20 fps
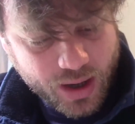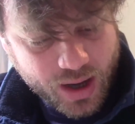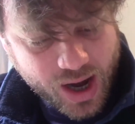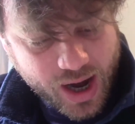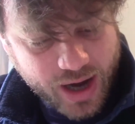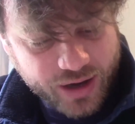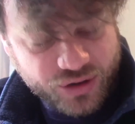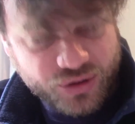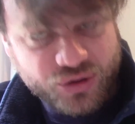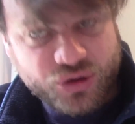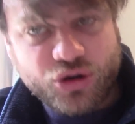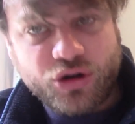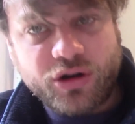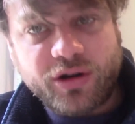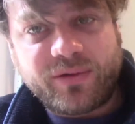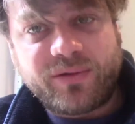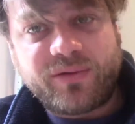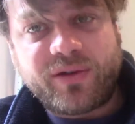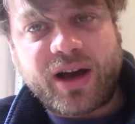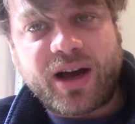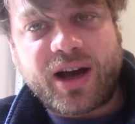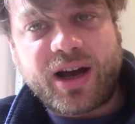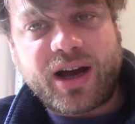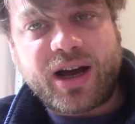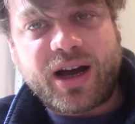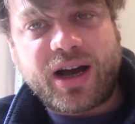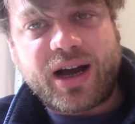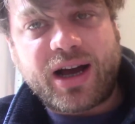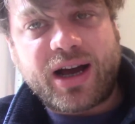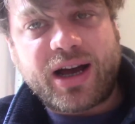I don't know if
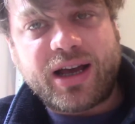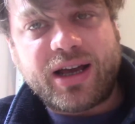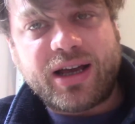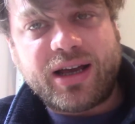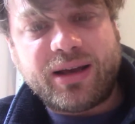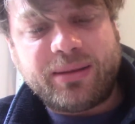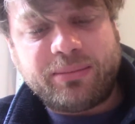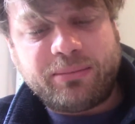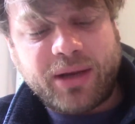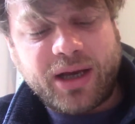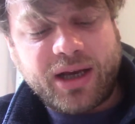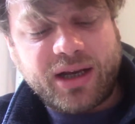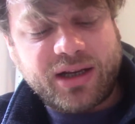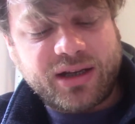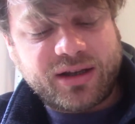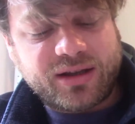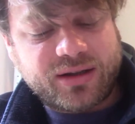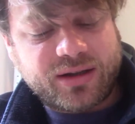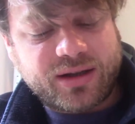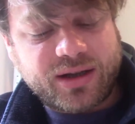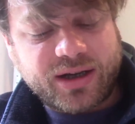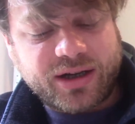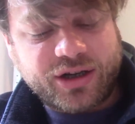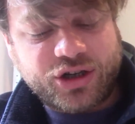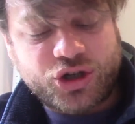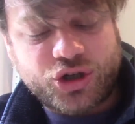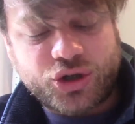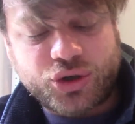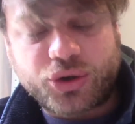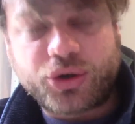I made it
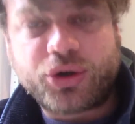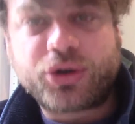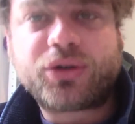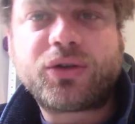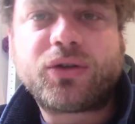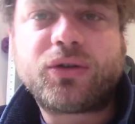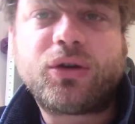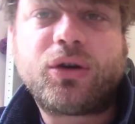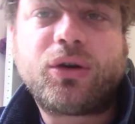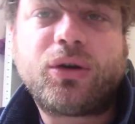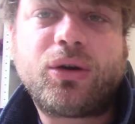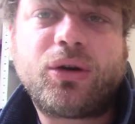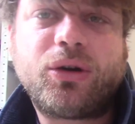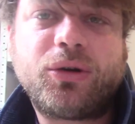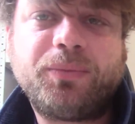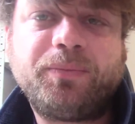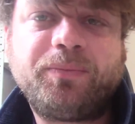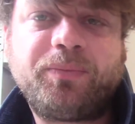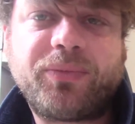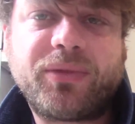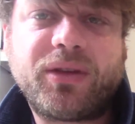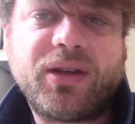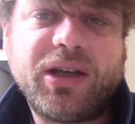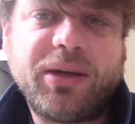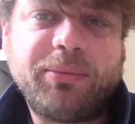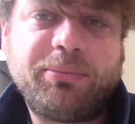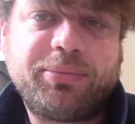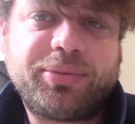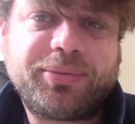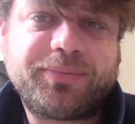short or
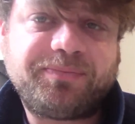deep.